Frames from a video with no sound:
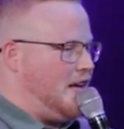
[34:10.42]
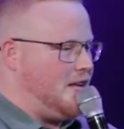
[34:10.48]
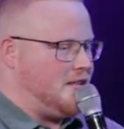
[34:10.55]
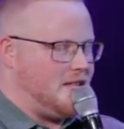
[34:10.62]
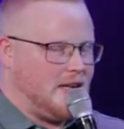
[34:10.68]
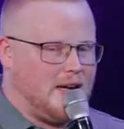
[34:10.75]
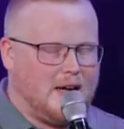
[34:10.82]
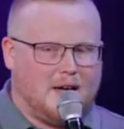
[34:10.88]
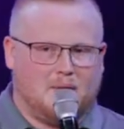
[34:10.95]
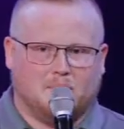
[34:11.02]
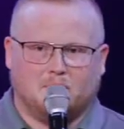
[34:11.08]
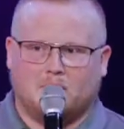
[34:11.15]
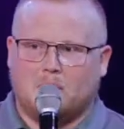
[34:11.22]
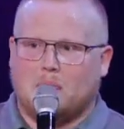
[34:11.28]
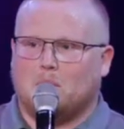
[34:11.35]
things,
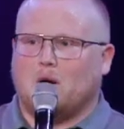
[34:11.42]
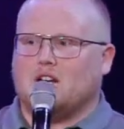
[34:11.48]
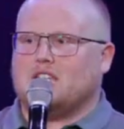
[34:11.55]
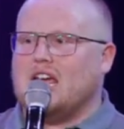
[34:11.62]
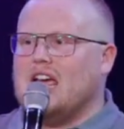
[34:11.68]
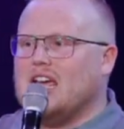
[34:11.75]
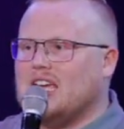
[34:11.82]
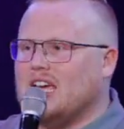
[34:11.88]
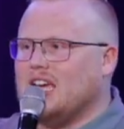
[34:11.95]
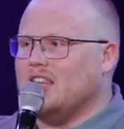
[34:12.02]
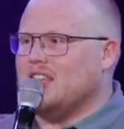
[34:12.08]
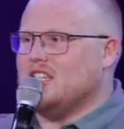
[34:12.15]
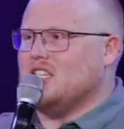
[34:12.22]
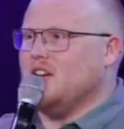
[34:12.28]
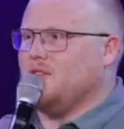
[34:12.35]
um,
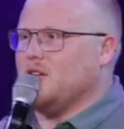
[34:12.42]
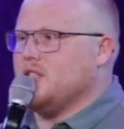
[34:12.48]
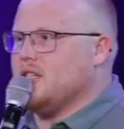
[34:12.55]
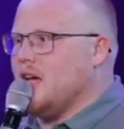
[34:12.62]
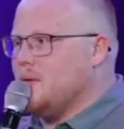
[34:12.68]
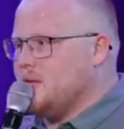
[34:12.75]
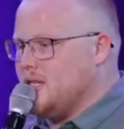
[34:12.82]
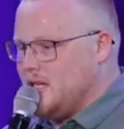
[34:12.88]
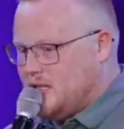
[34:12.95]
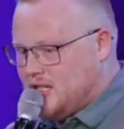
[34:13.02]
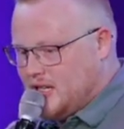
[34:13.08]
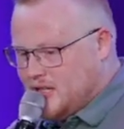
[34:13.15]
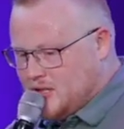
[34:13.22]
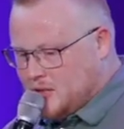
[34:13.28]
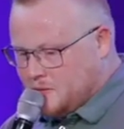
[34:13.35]
partaking in these different
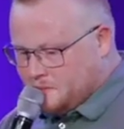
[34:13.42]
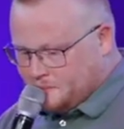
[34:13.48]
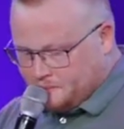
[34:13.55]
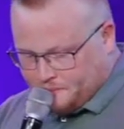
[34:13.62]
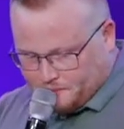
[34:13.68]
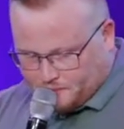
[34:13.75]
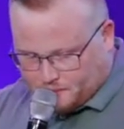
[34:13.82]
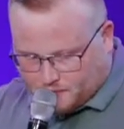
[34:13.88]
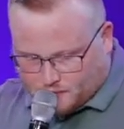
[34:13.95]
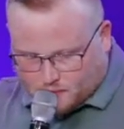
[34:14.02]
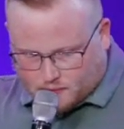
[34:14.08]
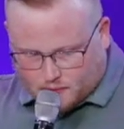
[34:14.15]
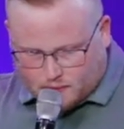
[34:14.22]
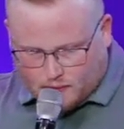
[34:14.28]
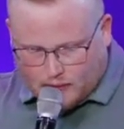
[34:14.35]
substances,
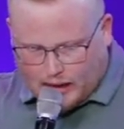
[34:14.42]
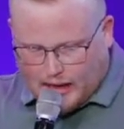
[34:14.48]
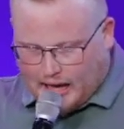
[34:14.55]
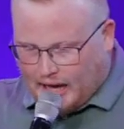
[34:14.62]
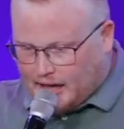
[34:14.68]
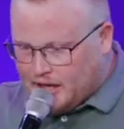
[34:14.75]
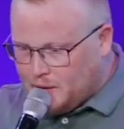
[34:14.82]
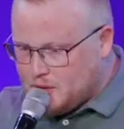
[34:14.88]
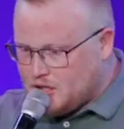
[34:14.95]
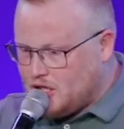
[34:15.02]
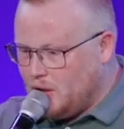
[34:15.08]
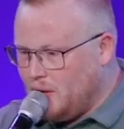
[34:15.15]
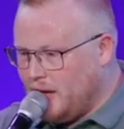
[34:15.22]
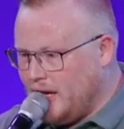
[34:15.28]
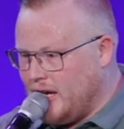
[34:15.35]
and he
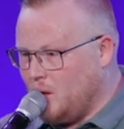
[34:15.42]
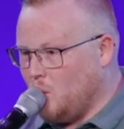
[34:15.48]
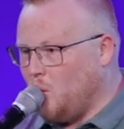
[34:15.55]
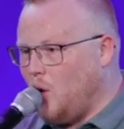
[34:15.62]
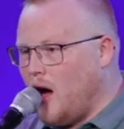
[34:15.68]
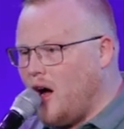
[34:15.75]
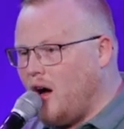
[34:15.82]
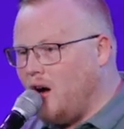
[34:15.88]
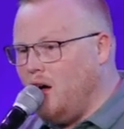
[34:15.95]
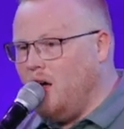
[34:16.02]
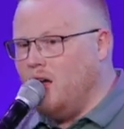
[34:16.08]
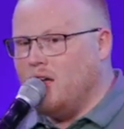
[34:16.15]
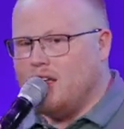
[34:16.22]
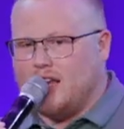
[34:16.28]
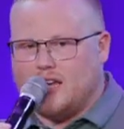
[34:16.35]
was doing it
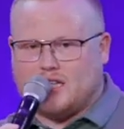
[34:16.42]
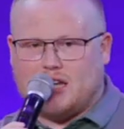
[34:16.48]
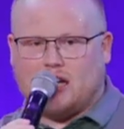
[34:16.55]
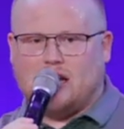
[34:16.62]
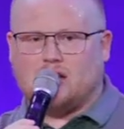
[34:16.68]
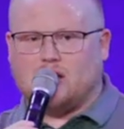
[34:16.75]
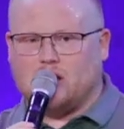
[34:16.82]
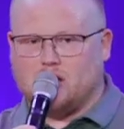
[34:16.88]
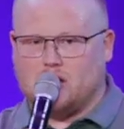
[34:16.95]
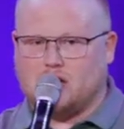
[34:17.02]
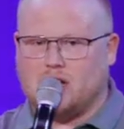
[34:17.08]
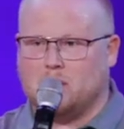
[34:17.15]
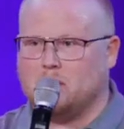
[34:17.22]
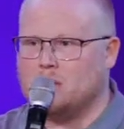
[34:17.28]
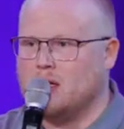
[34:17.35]
while he's in
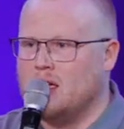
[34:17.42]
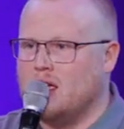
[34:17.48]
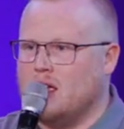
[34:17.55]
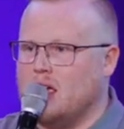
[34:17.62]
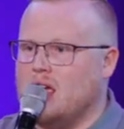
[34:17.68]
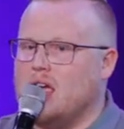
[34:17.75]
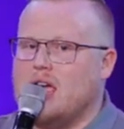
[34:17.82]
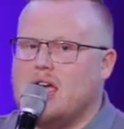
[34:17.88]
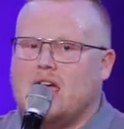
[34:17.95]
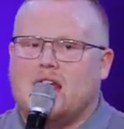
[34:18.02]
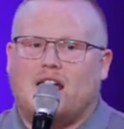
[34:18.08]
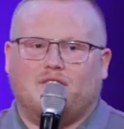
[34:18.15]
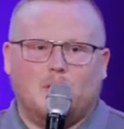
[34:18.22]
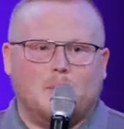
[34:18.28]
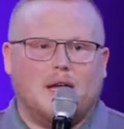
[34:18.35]
internship.
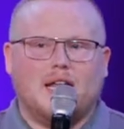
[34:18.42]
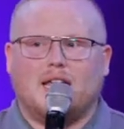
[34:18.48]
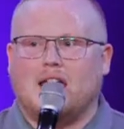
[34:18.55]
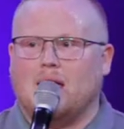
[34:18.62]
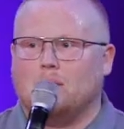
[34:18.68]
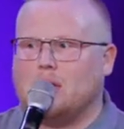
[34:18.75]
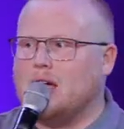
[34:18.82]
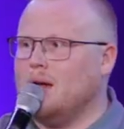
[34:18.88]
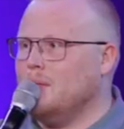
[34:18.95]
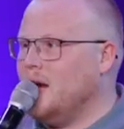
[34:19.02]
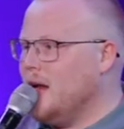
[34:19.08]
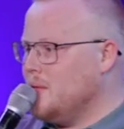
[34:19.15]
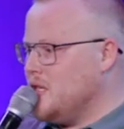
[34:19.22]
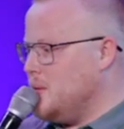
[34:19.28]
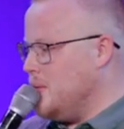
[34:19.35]
And everybody came
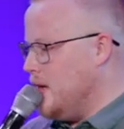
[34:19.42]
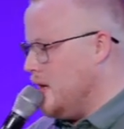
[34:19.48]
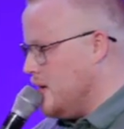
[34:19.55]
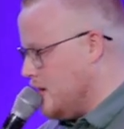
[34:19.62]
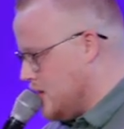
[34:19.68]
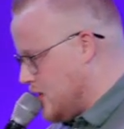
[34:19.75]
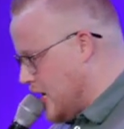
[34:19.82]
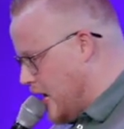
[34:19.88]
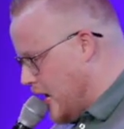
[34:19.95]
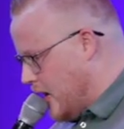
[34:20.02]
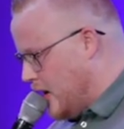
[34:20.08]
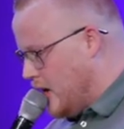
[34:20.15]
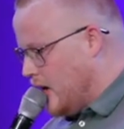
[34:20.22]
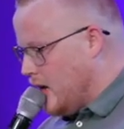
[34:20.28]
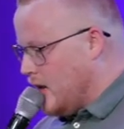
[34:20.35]
coming up to me
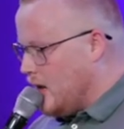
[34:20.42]
saying,